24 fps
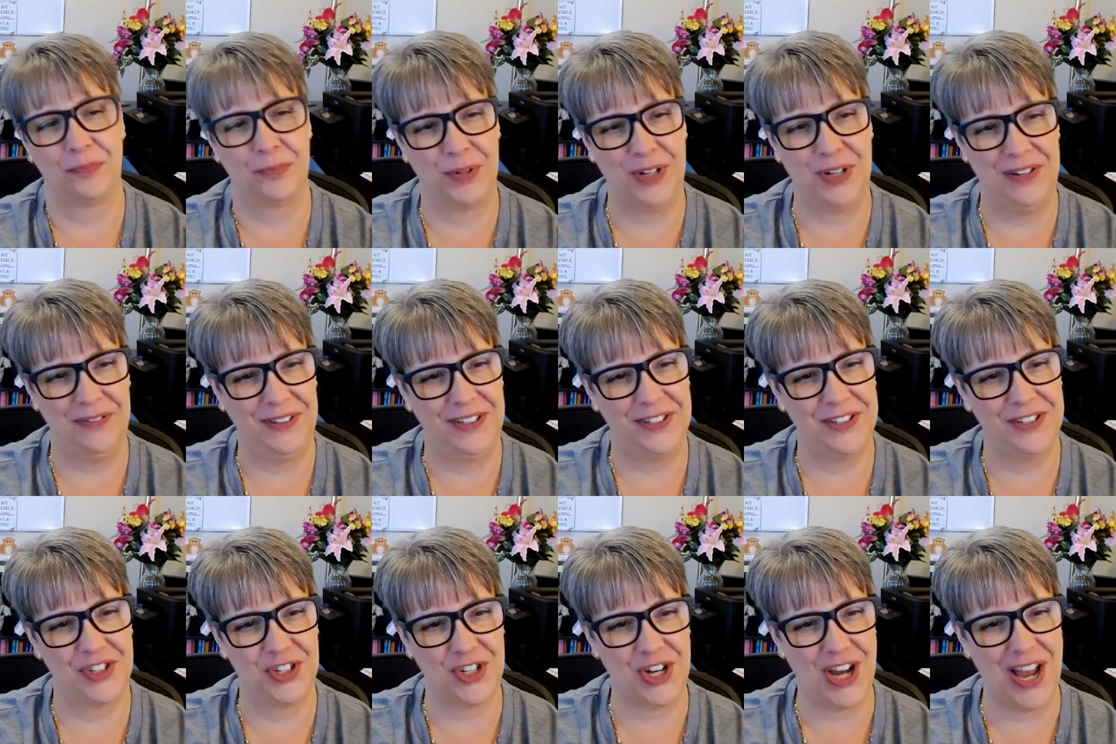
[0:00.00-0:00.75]

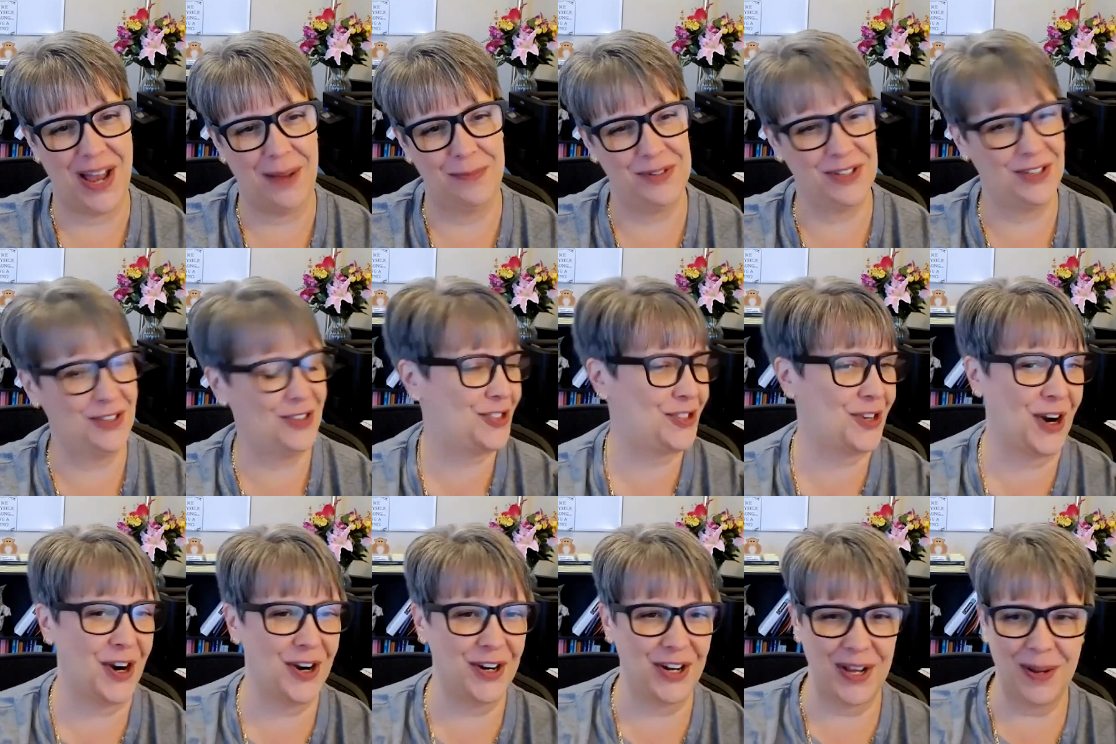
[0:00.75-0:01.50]
Previous jobs in
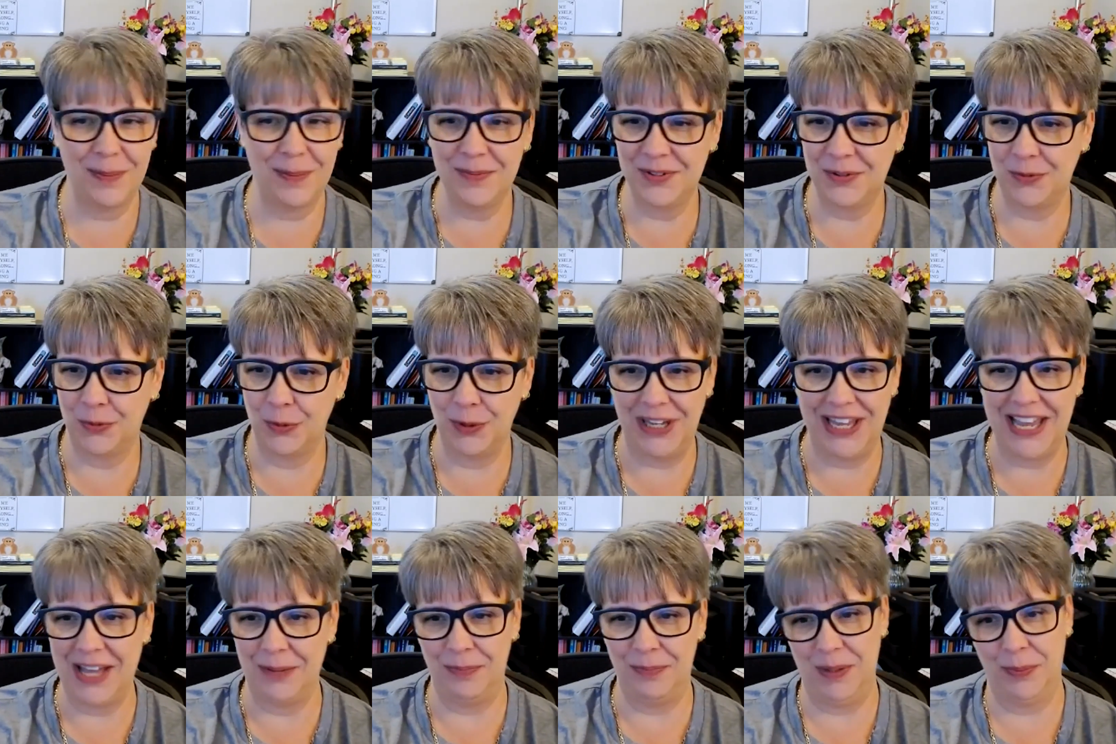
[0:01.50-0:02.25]
startups, we
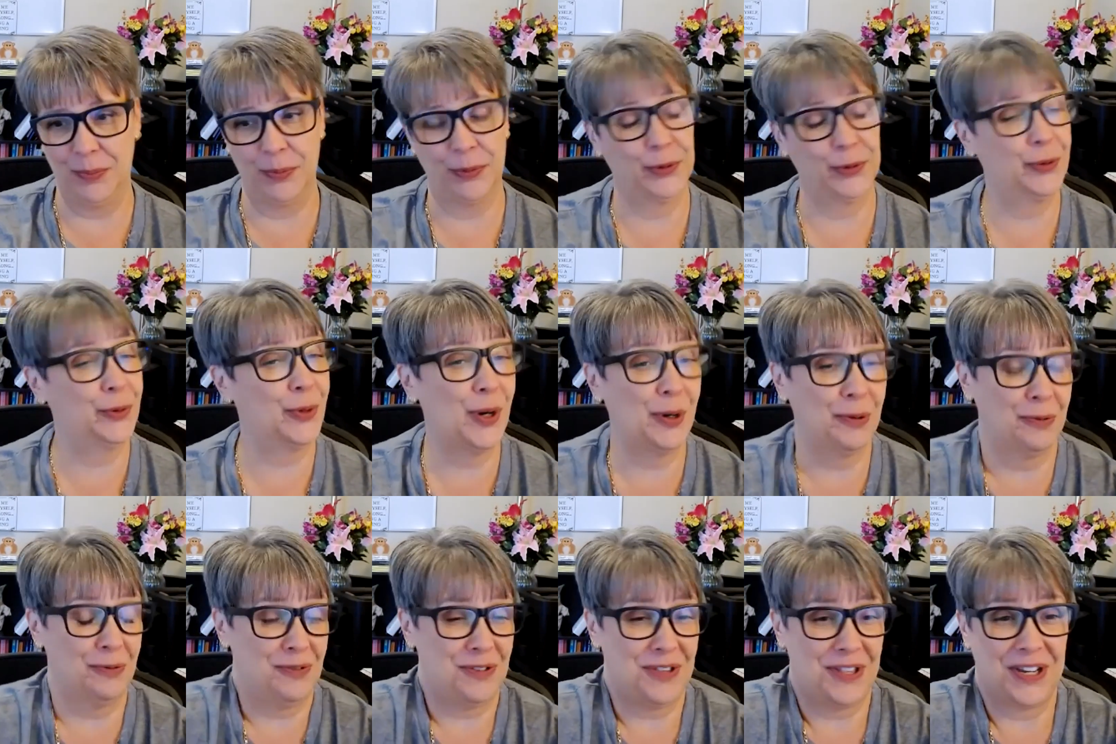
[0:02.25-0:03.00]
had people who
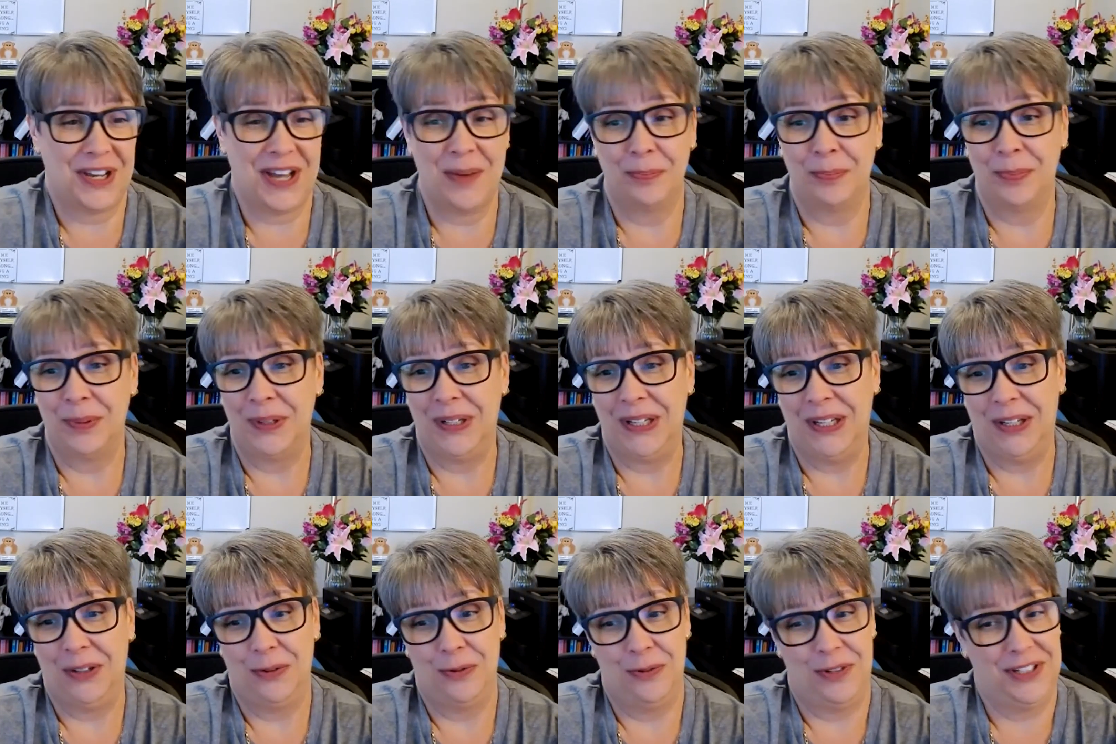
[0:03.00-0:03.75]
owned the
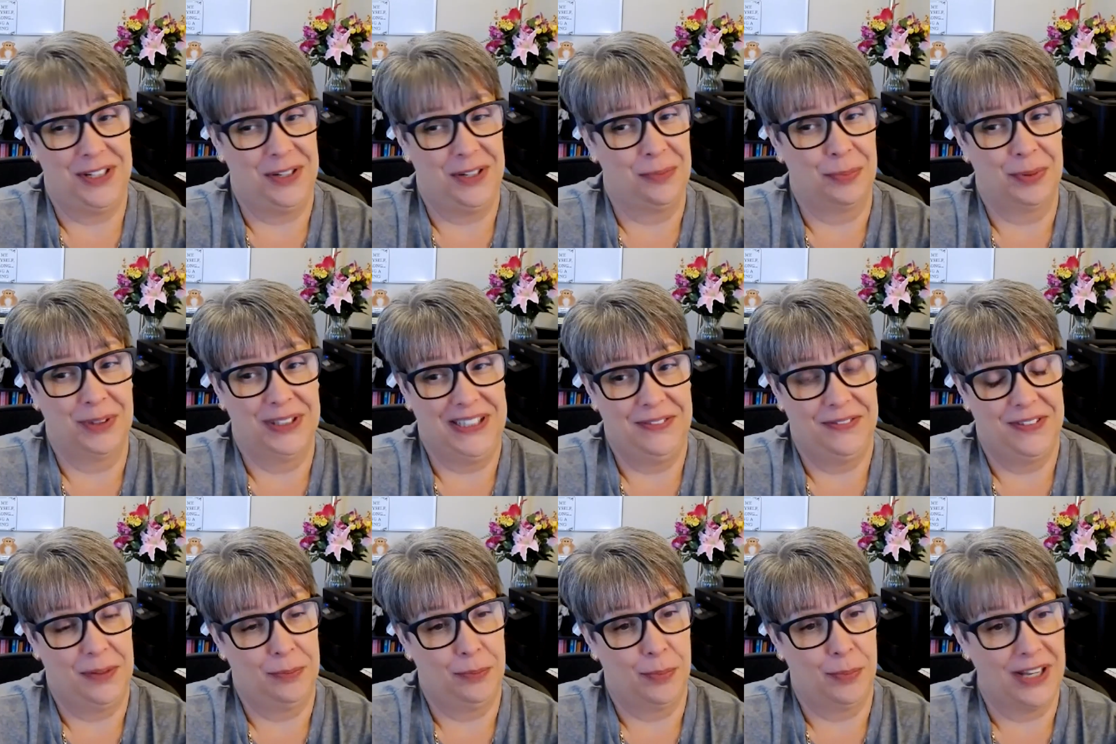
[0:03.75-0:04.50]
company who didn't
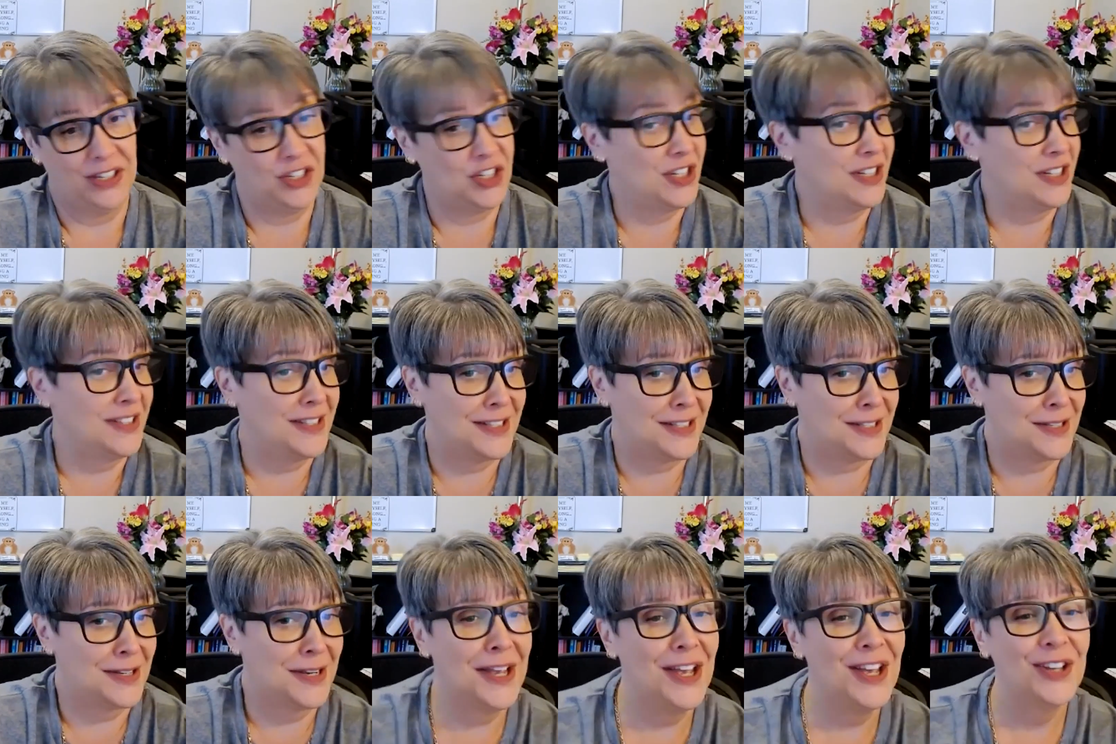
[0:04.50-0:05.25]
believe in
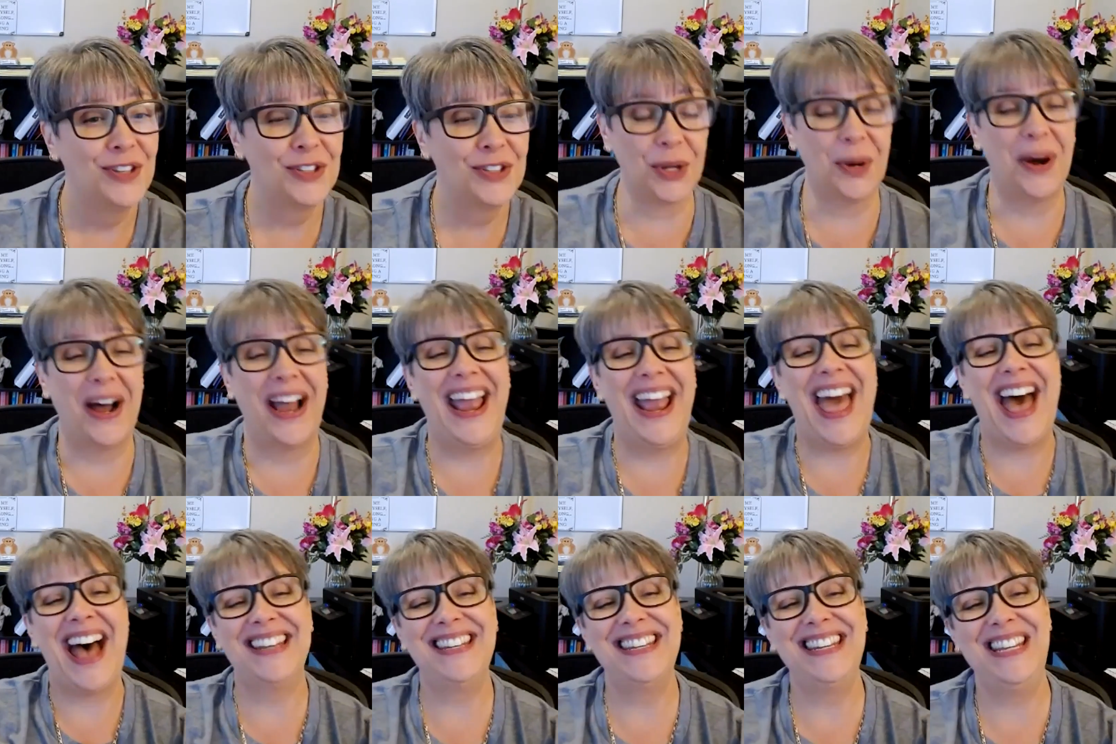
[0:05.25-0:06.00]
budgets. So I
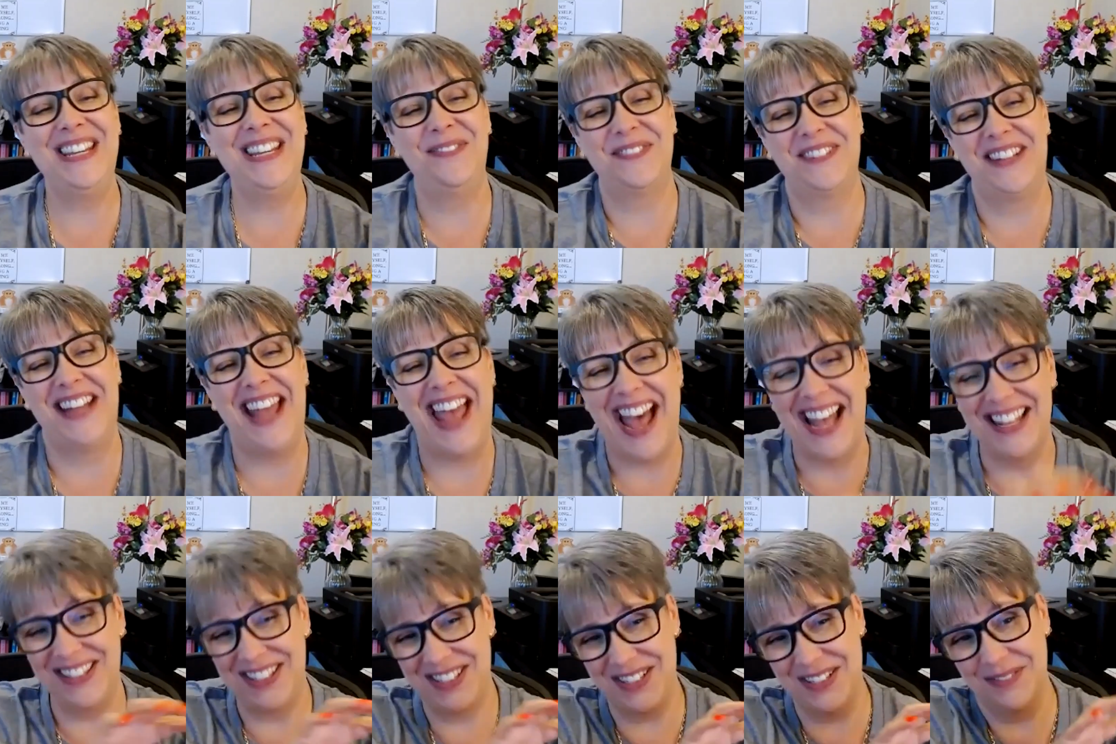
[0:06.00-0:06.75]
hadn't even
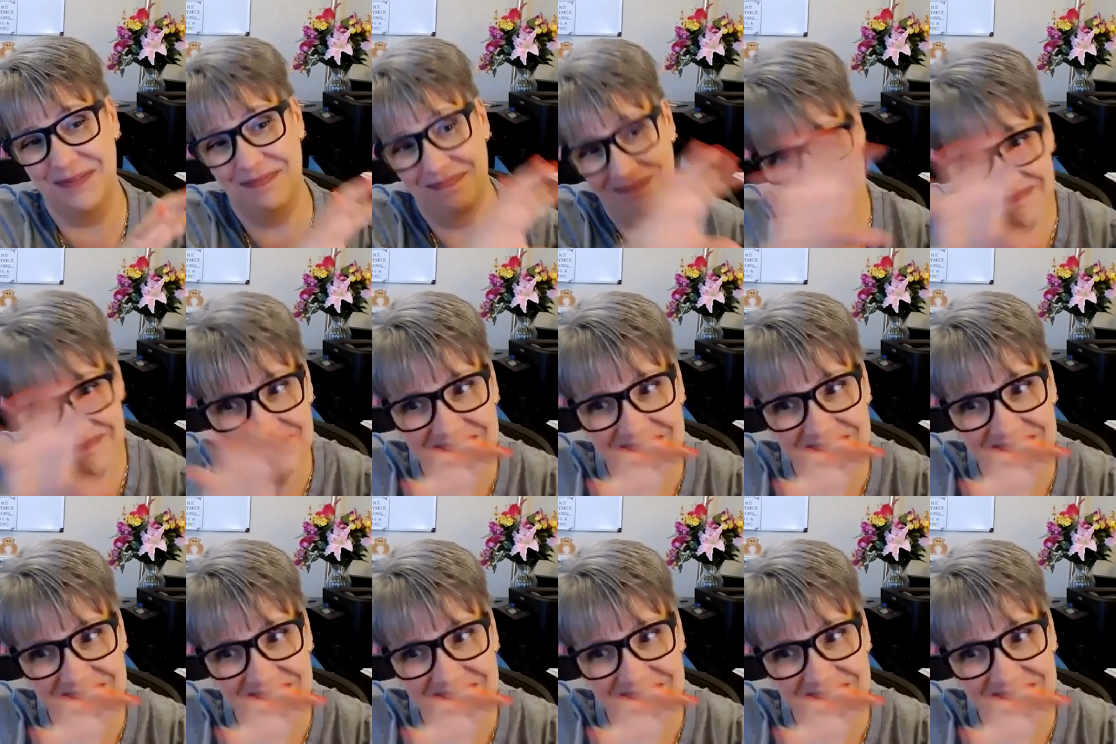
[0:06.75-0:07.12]
had to,